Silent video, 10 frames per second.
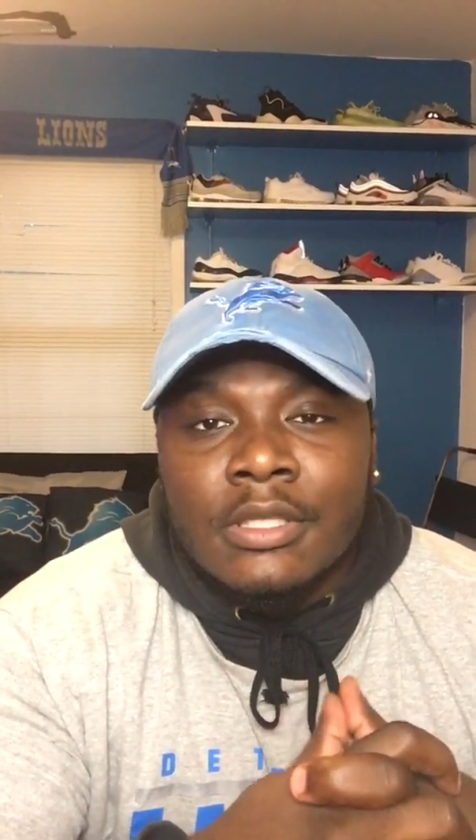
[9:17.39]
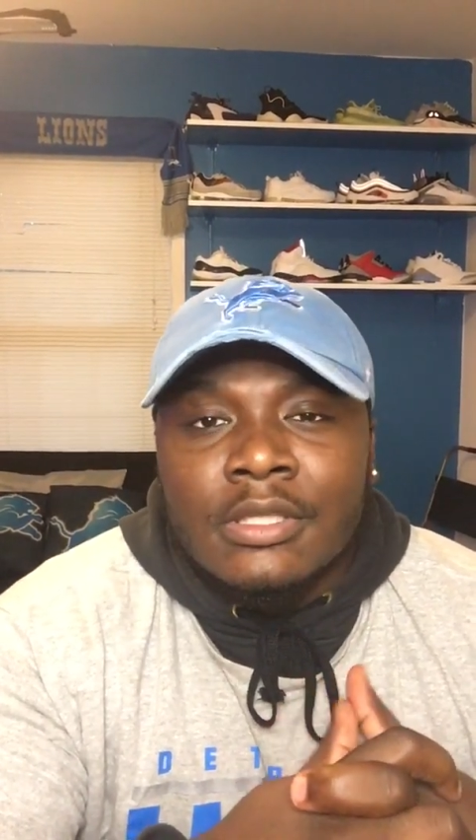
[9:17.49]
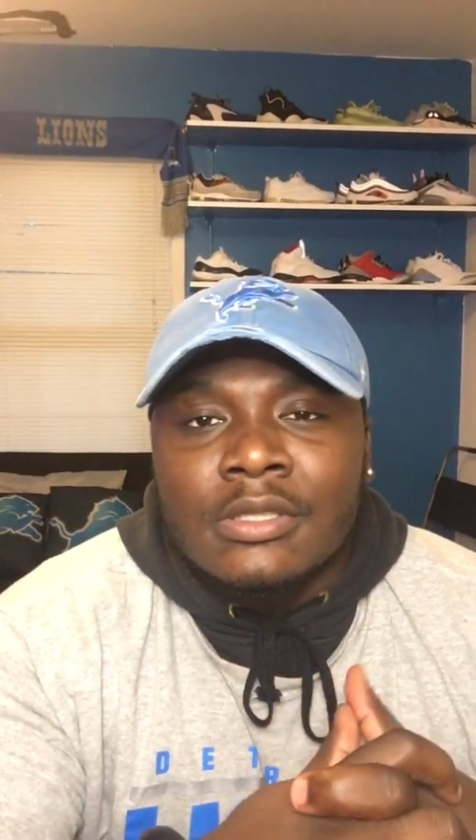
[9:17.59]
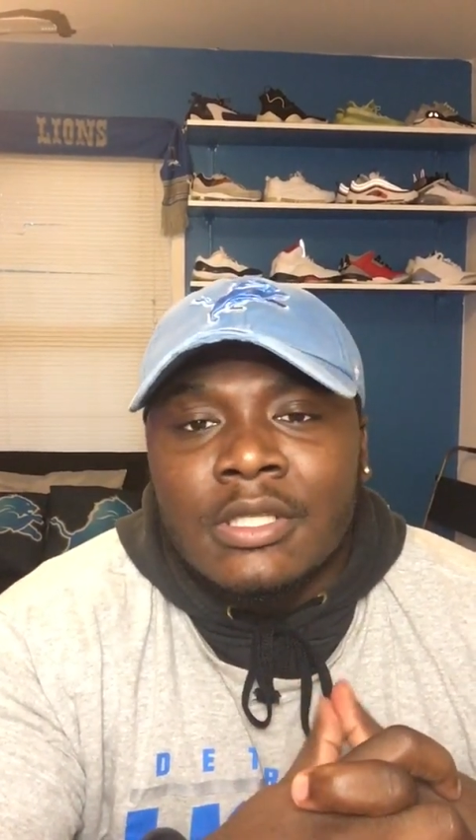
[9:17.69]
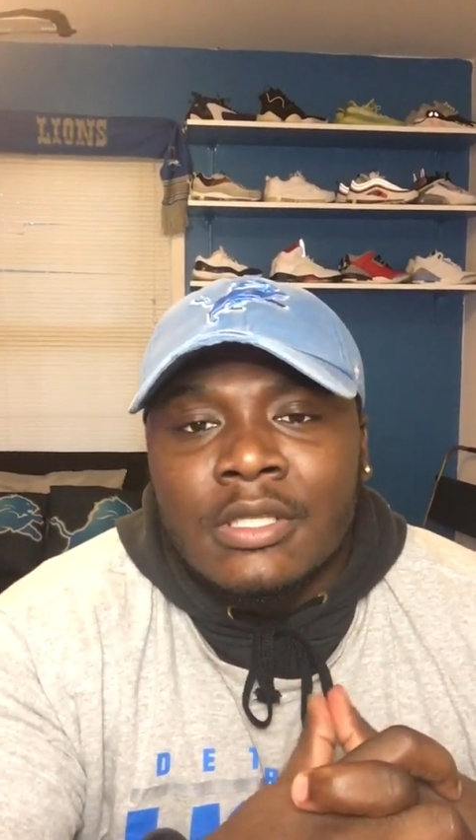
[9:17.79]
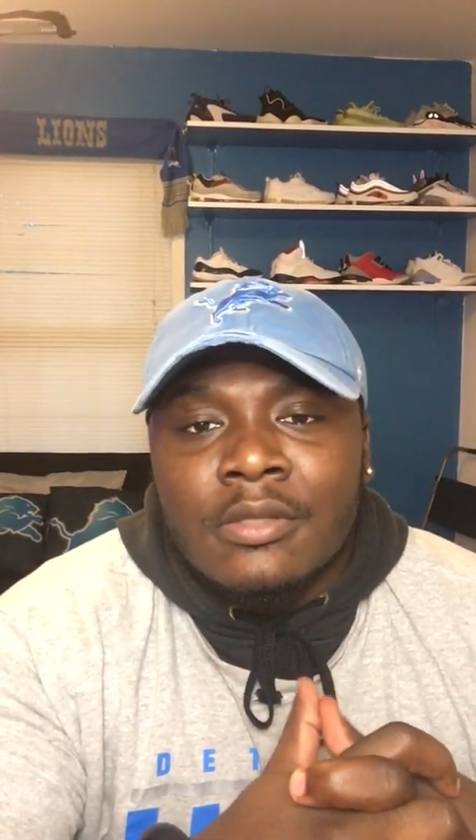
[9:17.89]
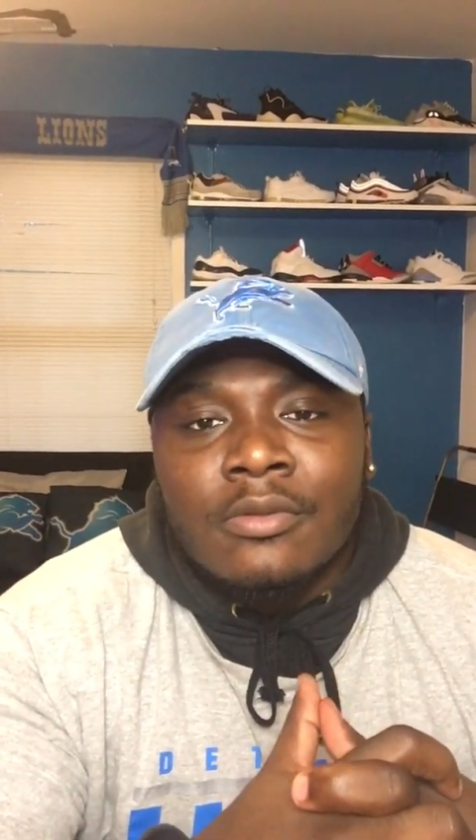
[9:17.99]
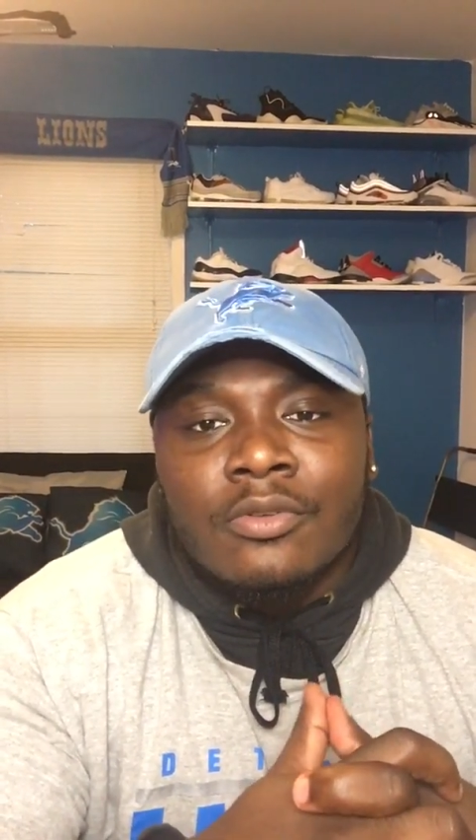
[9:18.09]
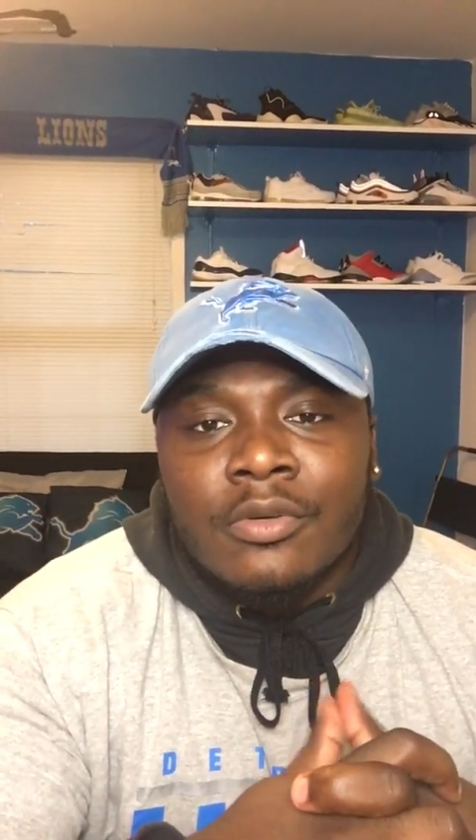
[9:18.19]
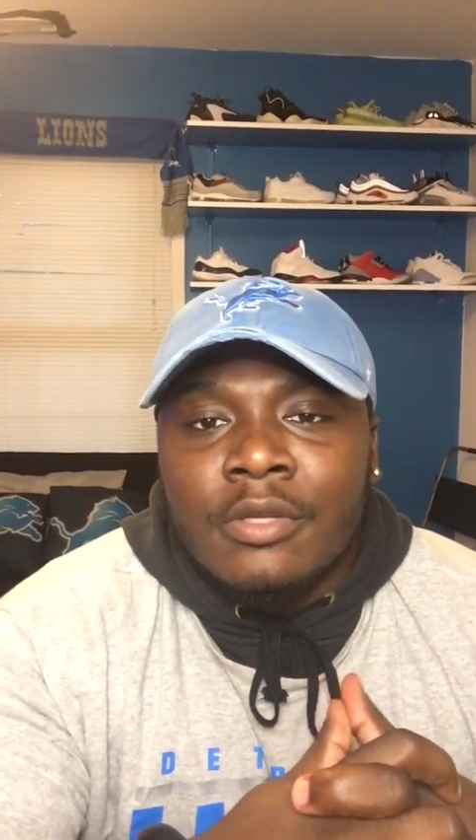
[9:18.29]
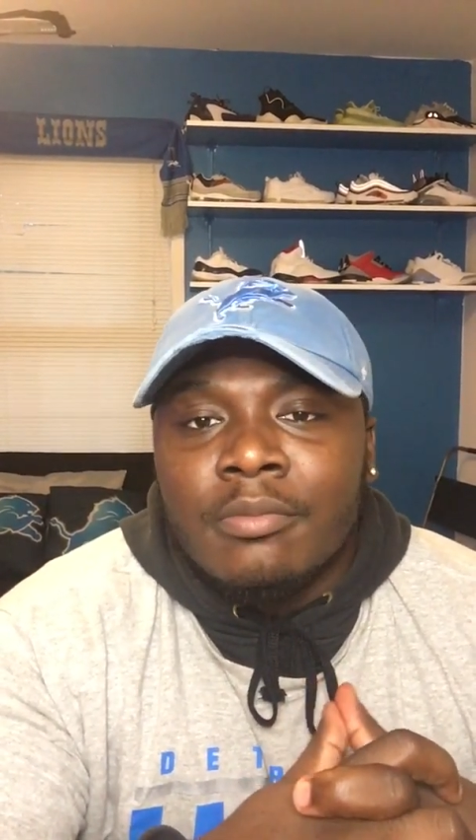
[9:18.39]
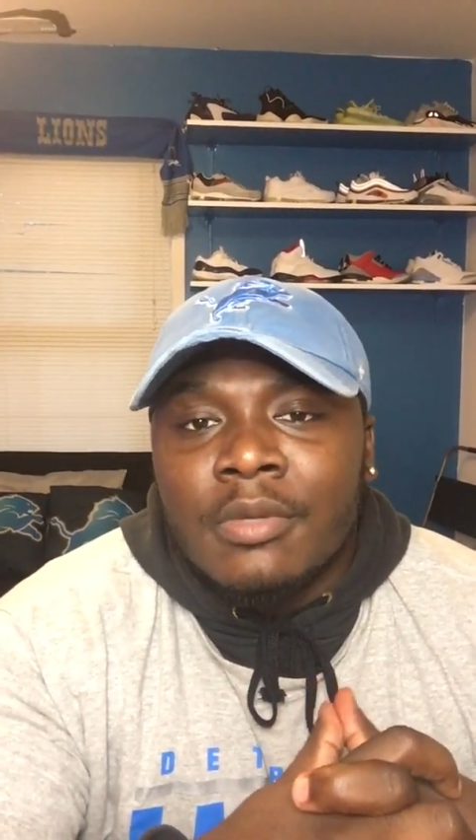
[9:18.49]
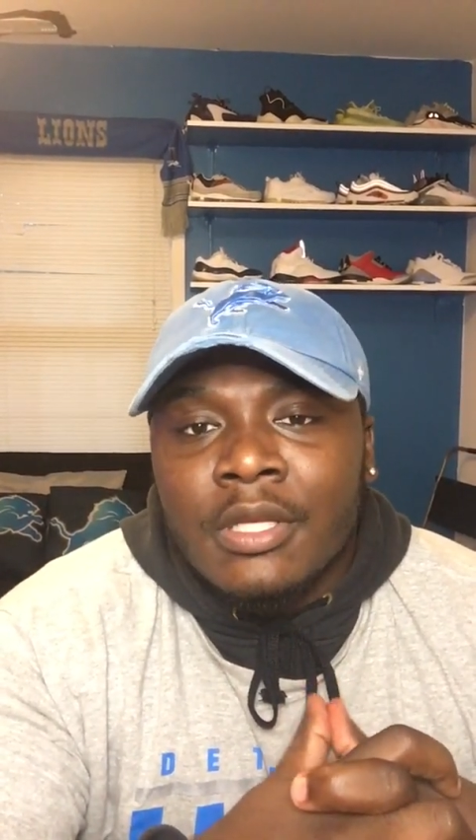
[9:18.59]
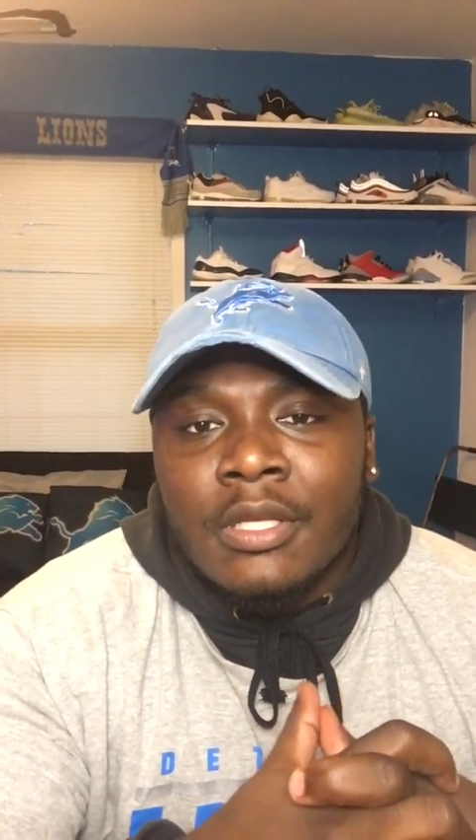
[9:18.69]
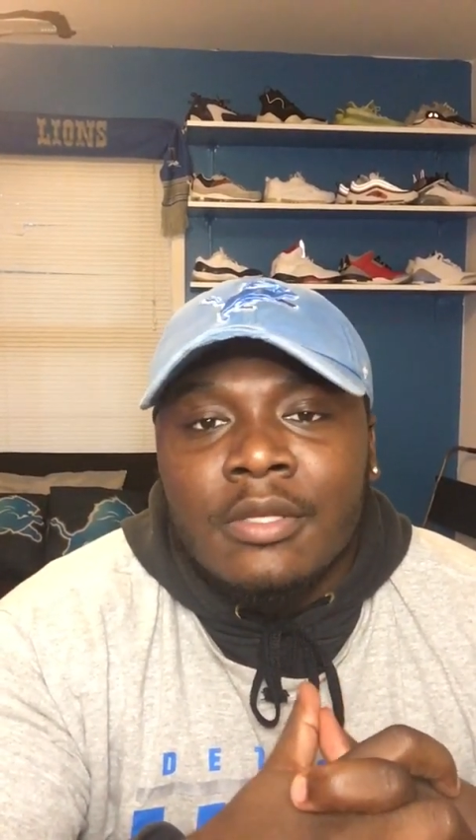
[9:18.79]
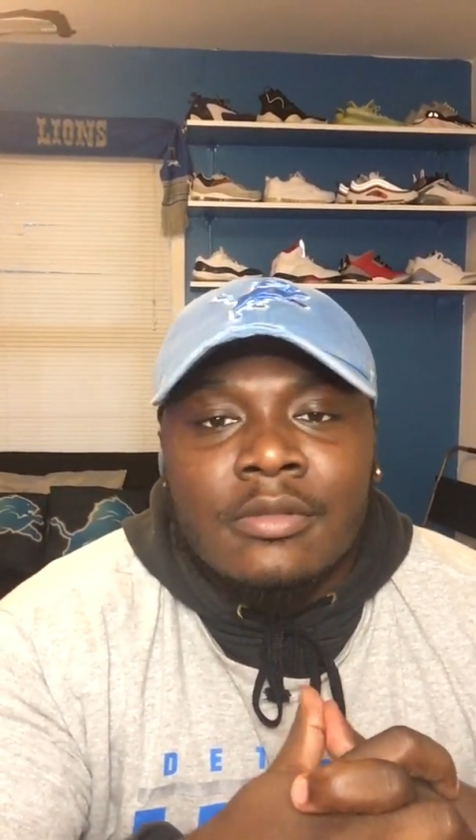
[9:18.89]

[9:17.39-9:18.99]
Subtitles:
is like Green Bay,